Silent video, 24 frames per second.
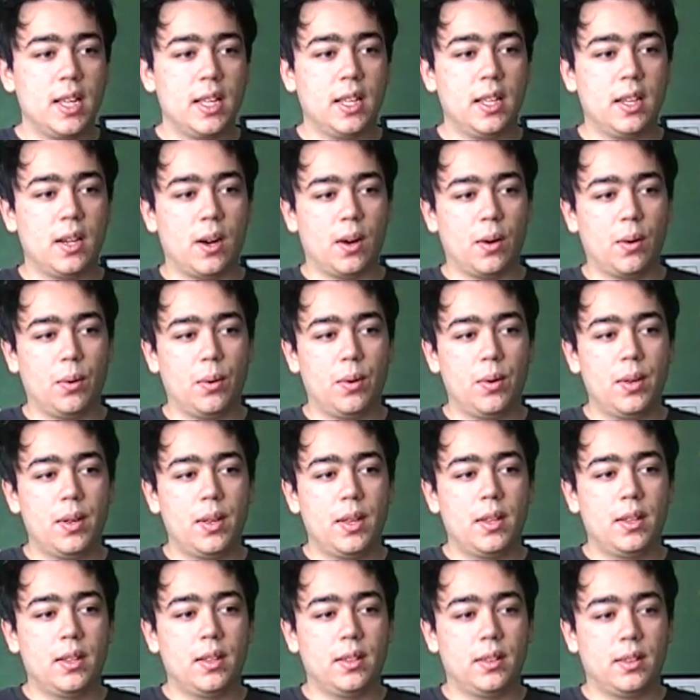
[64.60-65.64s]

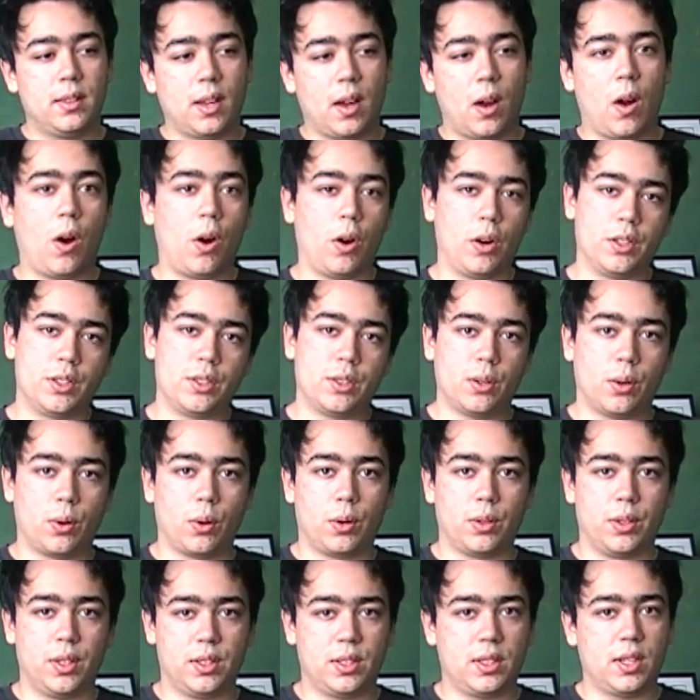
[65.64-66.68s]
the art
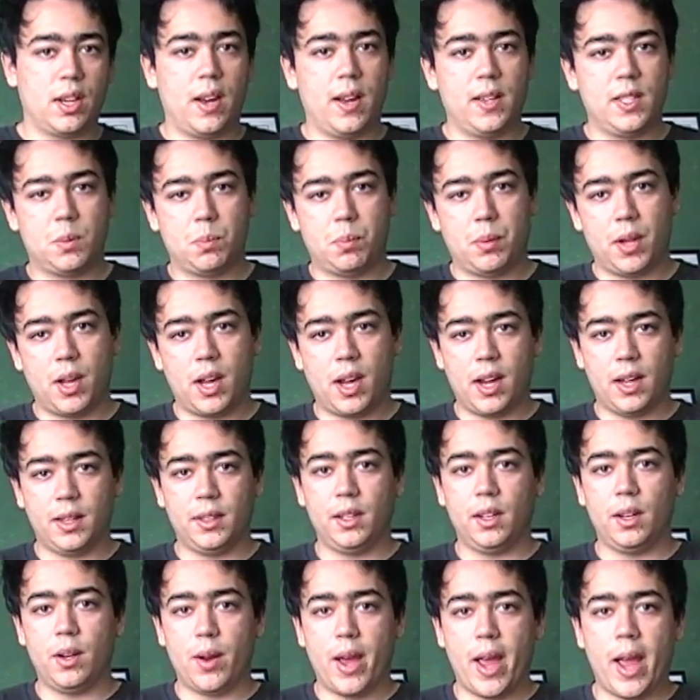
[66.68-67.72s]
or the science
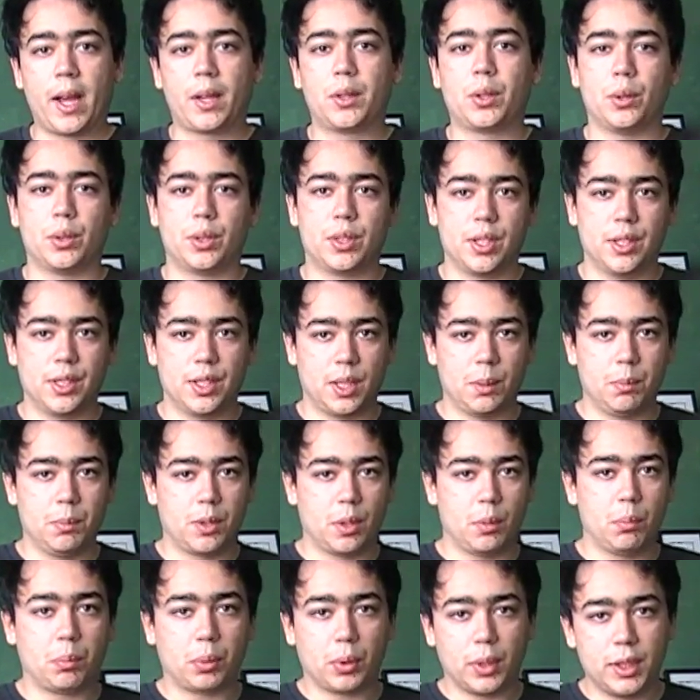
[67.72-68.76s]
behind exorcisms
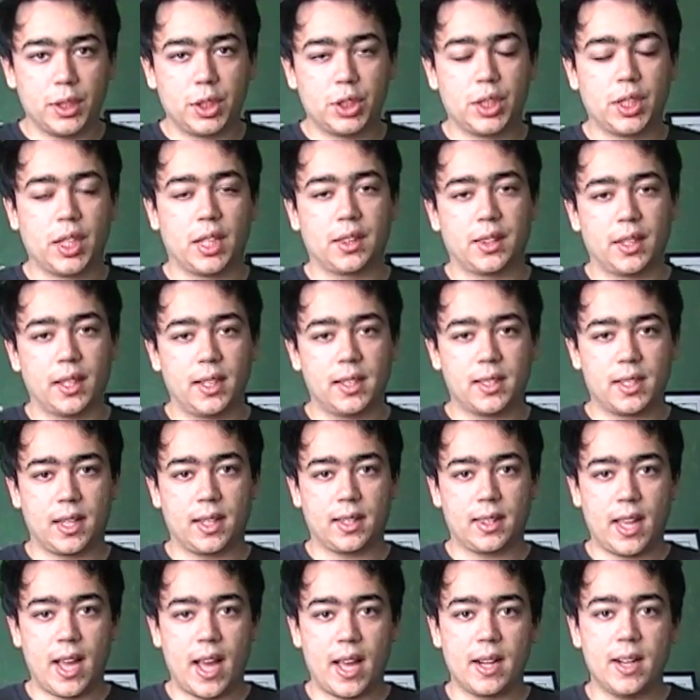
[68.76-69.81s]
and preaching and things
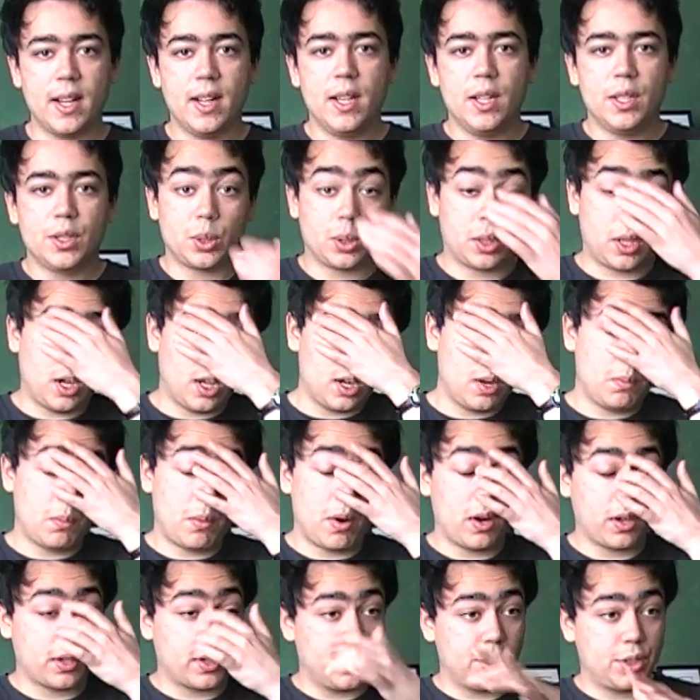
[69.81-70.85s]
like that. So Connor
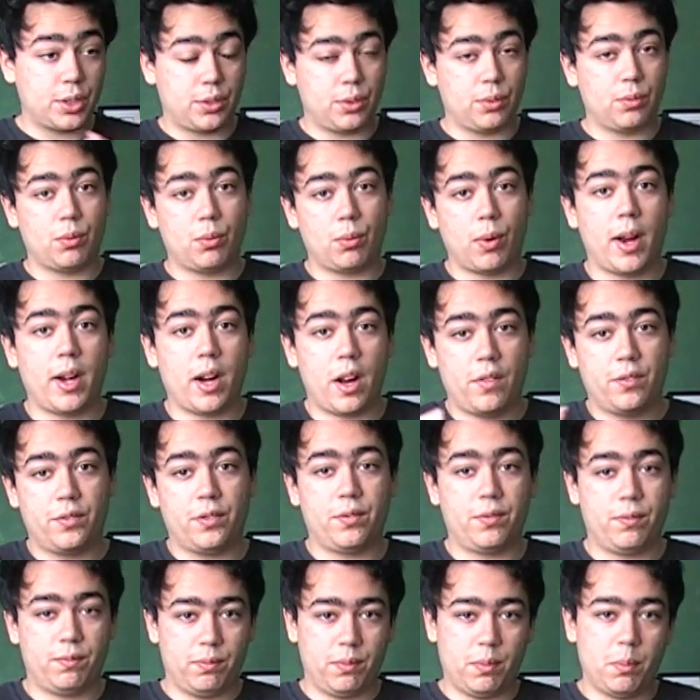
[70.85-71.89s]
Marcus right
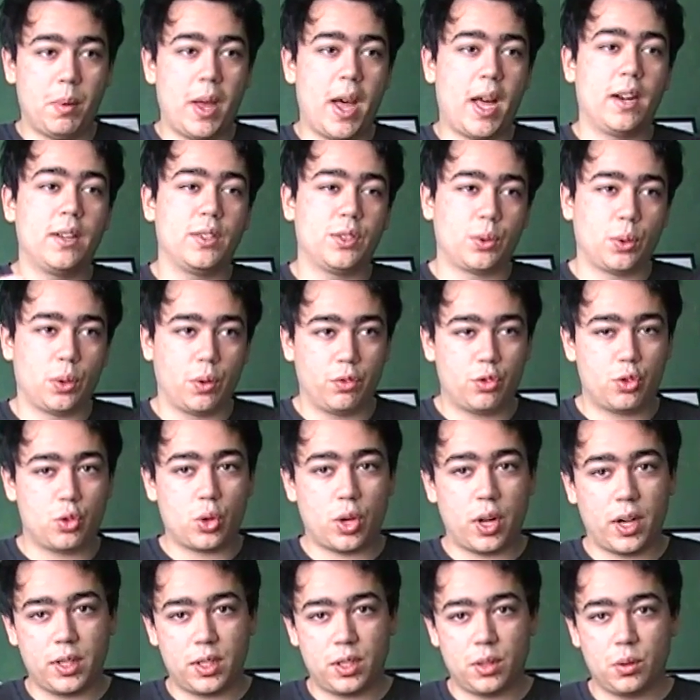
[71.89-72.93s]
off the bat is sort of
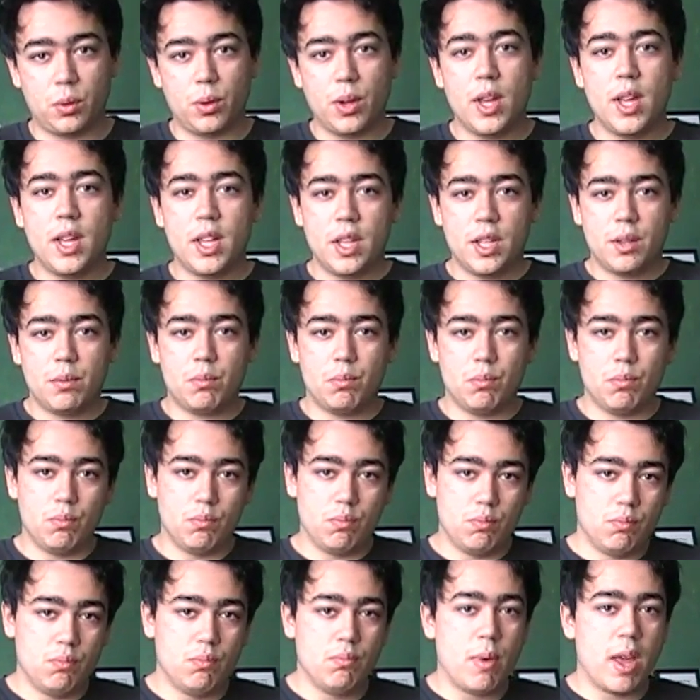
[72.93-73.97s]
trying to
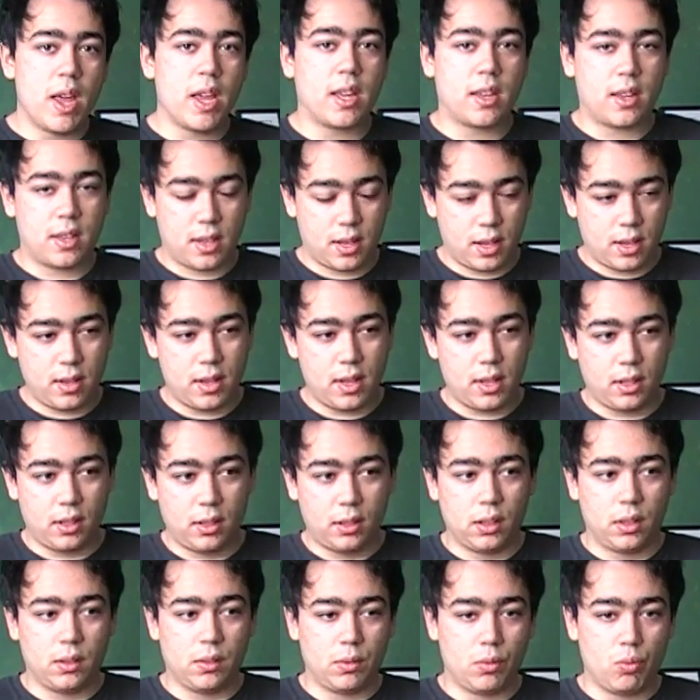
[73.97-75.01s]
make
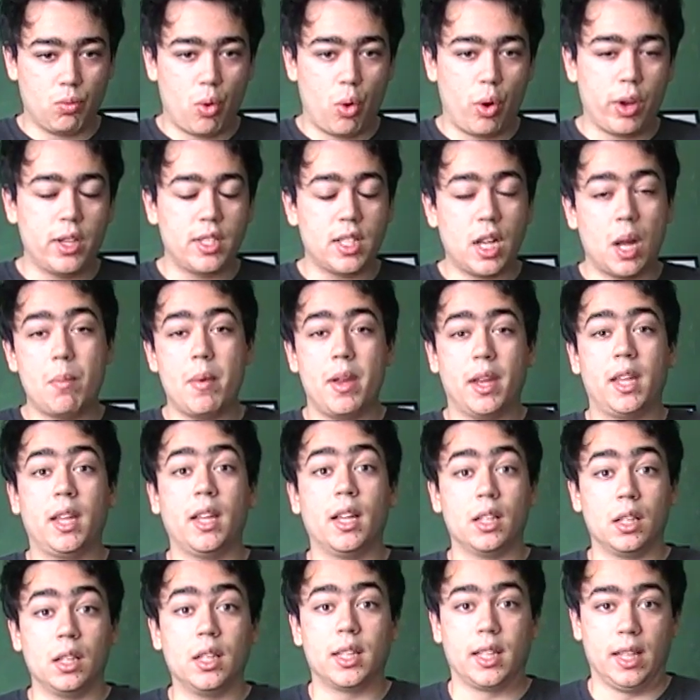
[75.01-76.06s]
well, he's not making
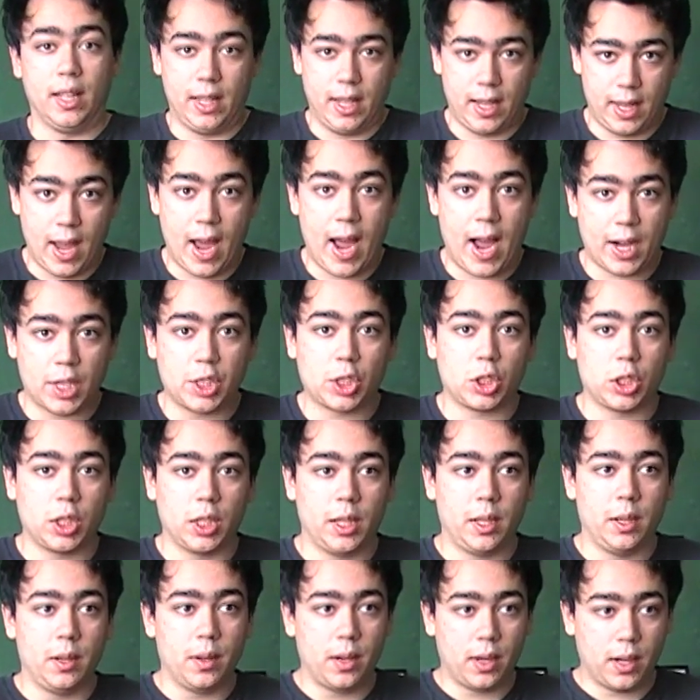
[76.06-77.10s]
it look. He
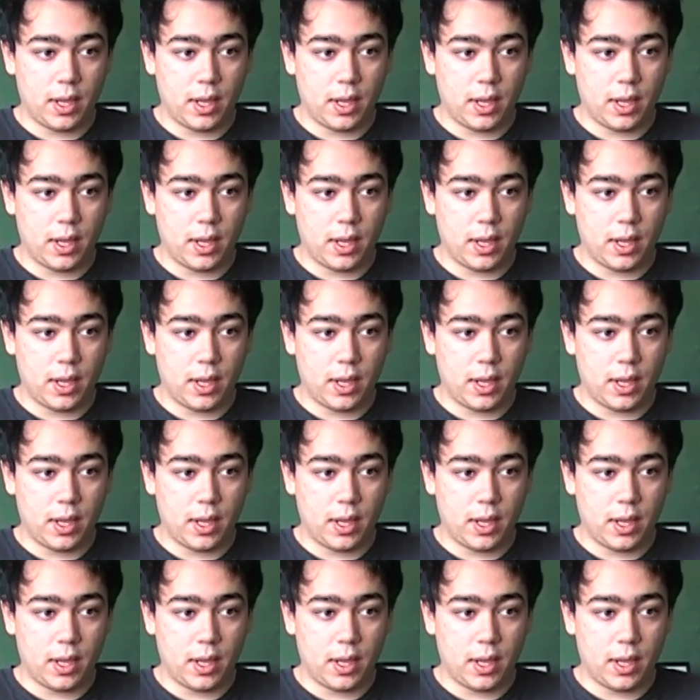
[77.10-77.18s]
actually